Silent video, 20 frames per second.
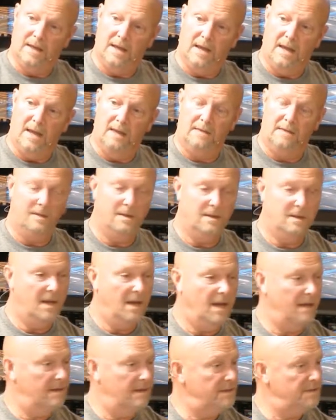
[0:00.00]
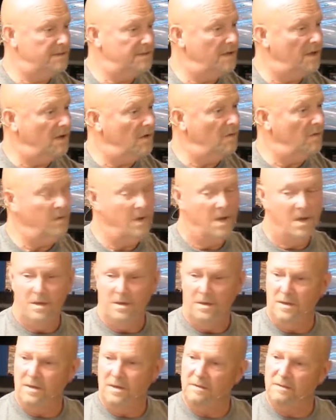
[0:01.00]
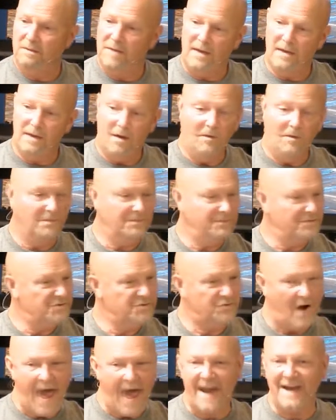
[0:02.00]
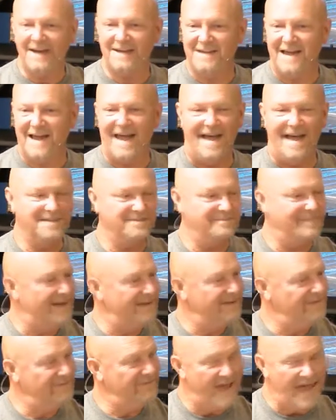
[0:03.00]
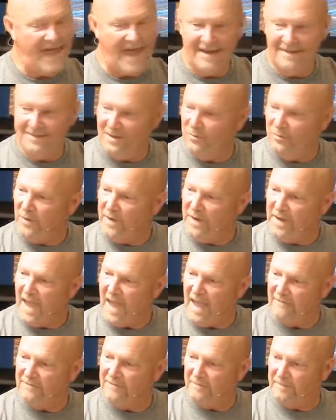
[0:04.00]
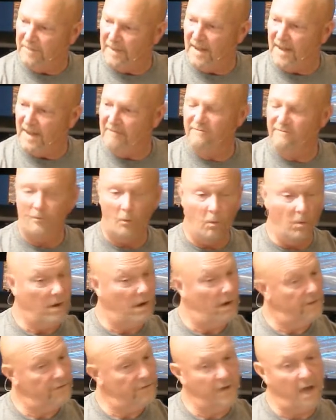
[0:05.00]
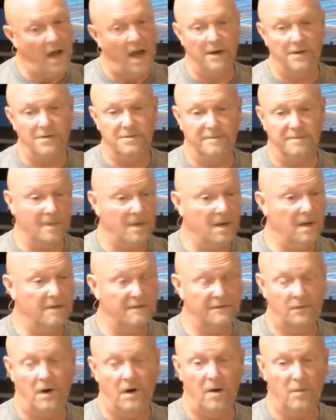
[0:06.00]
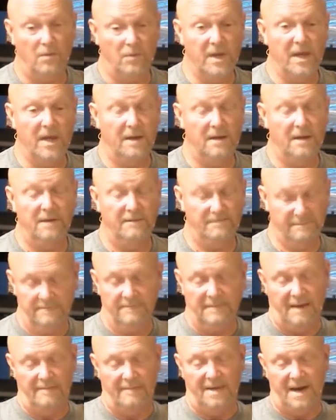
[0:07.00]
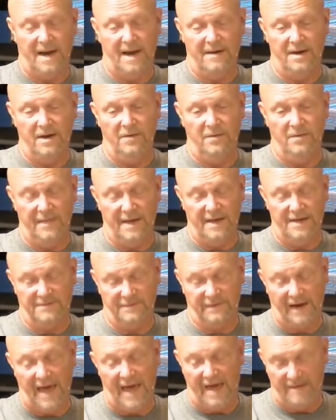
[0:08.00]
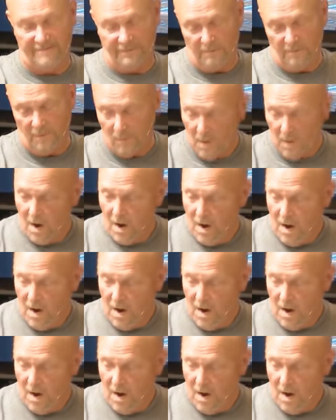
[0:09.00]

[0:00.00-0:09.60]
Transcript: And, and so you, they don't strategize about the fact that we have to pay $400 a month for our rent. If I mean, I know that's laughable.